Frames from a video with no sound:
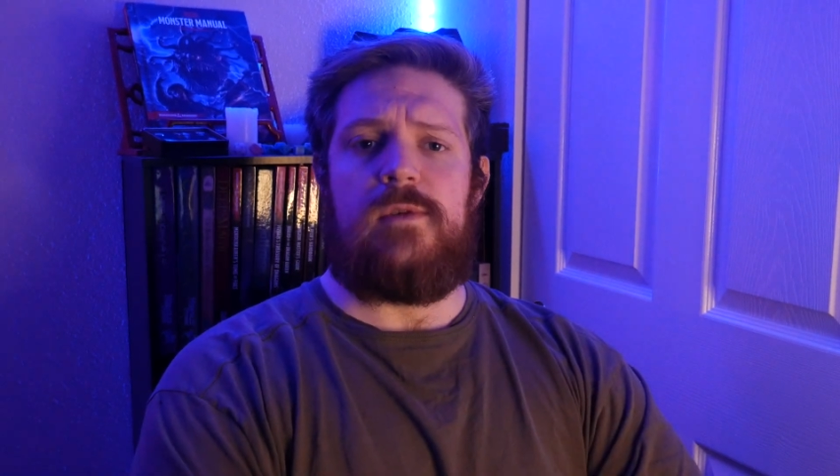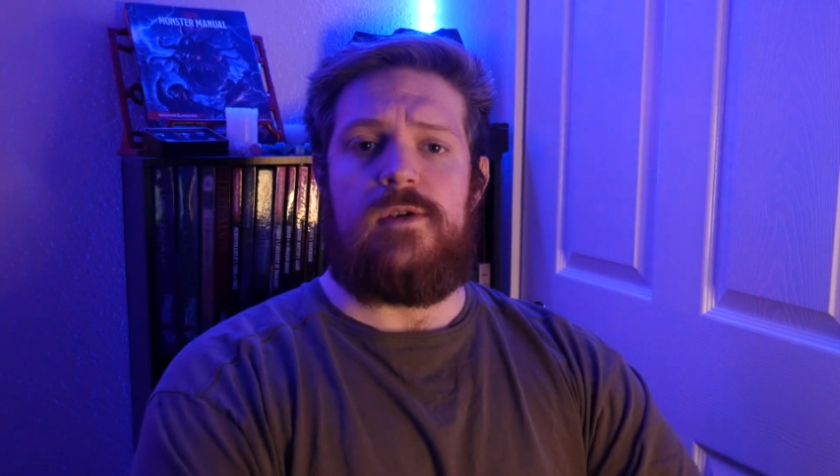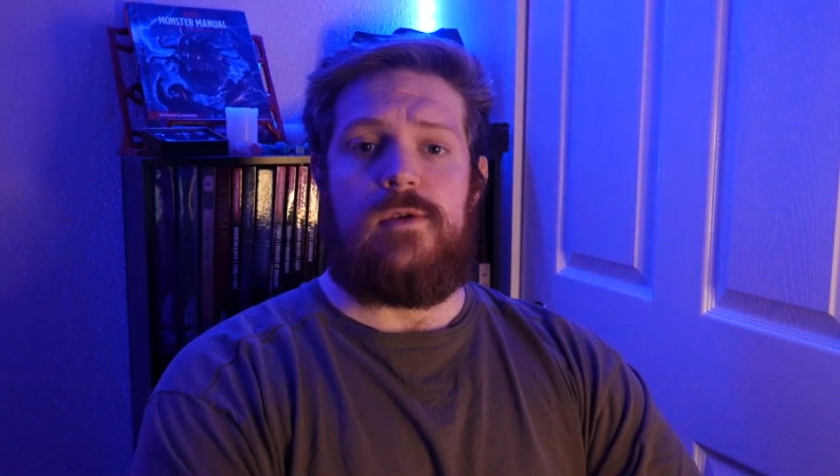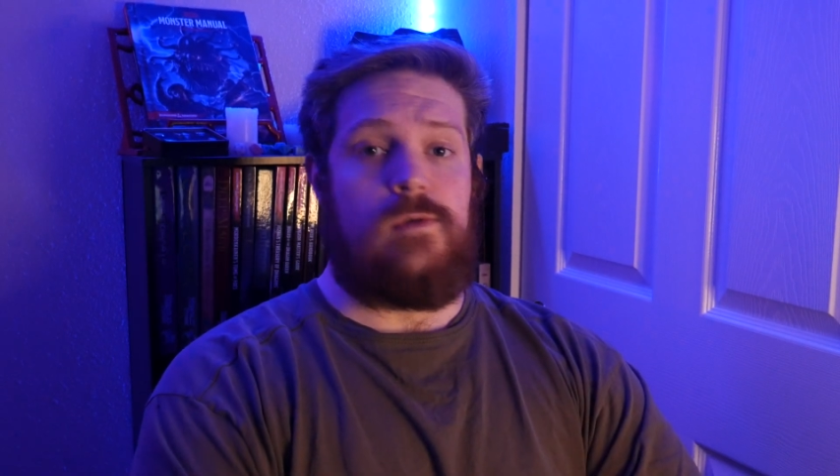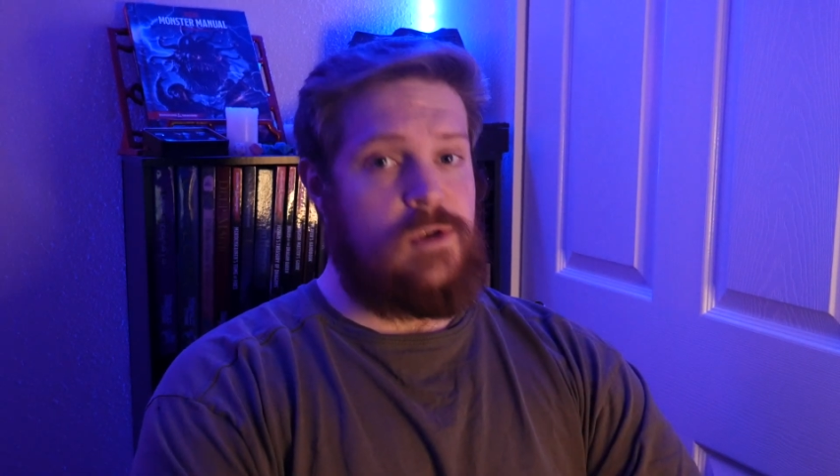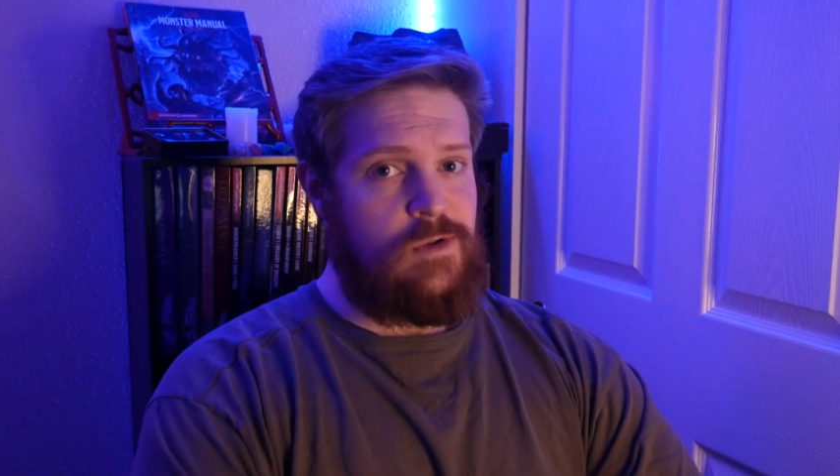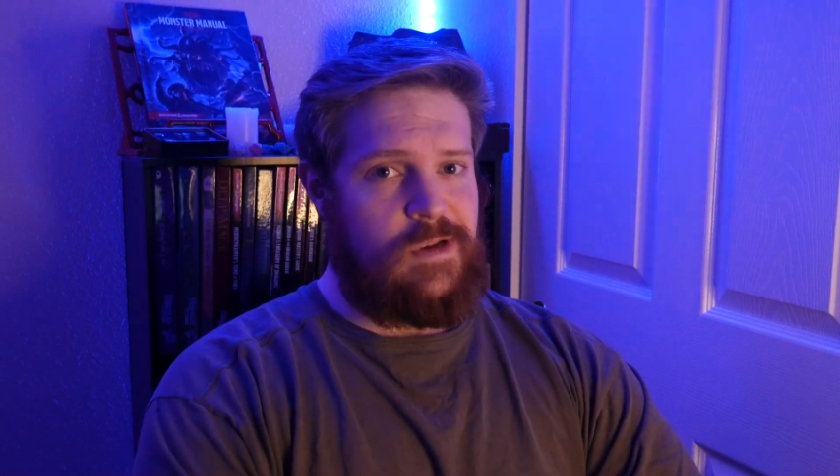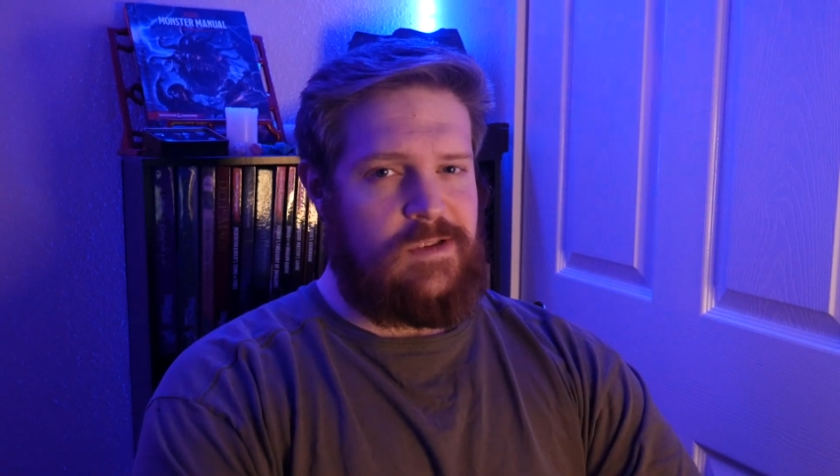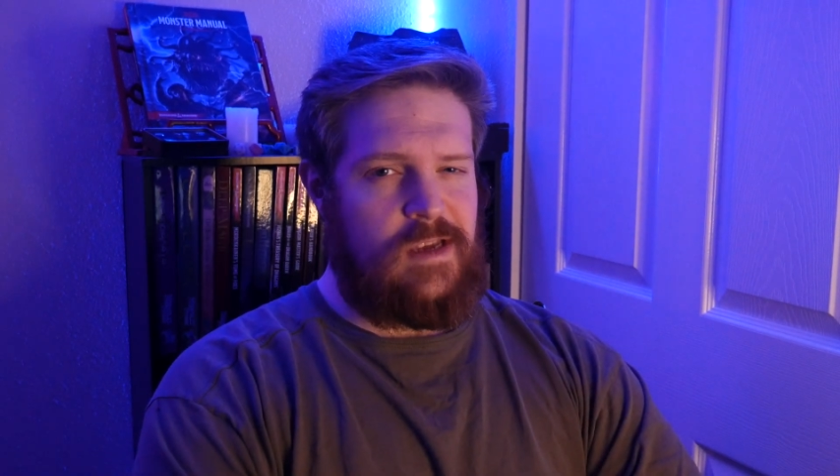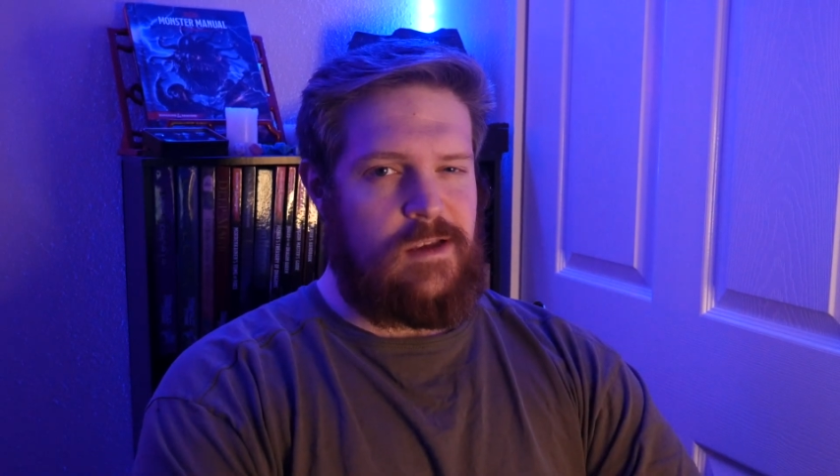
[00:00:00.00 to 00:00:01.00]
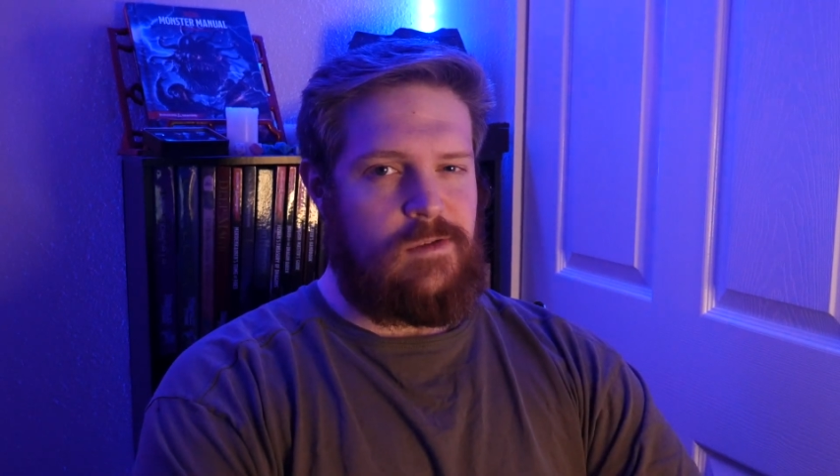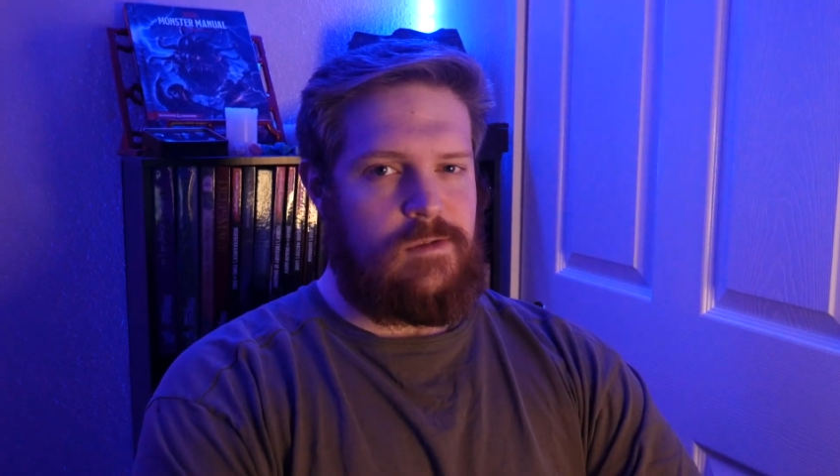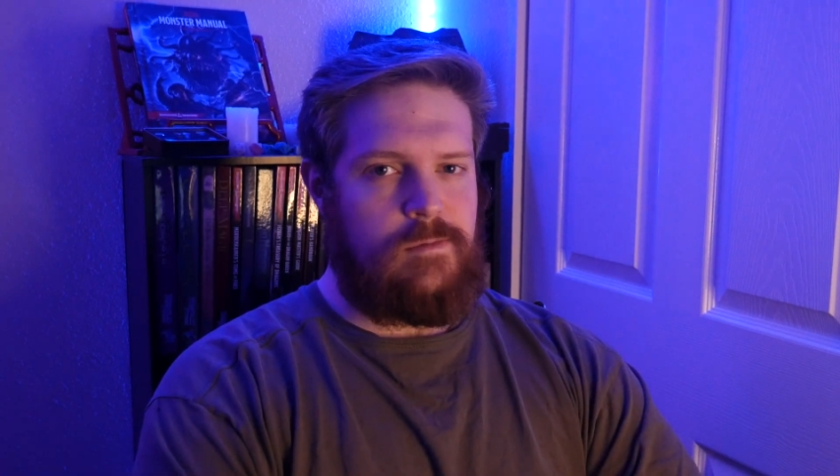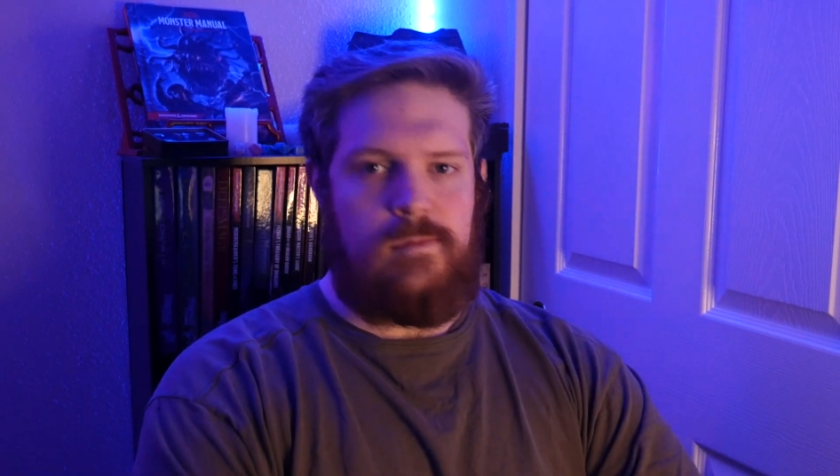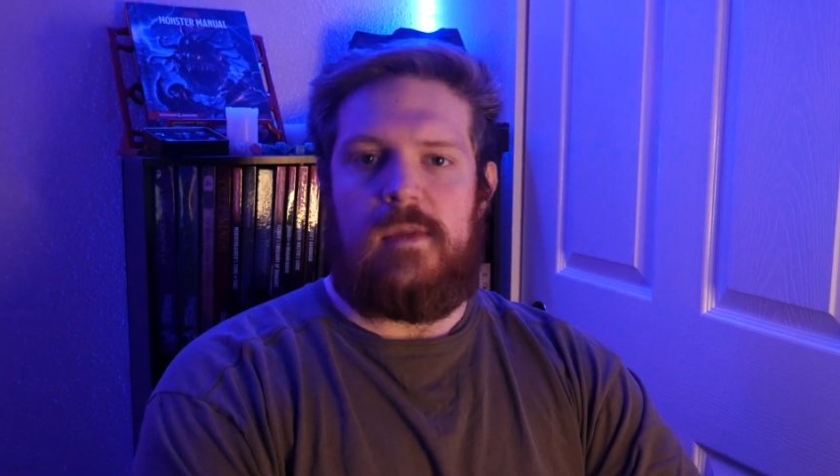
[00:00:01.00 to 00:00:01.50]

to Tuna's Tales.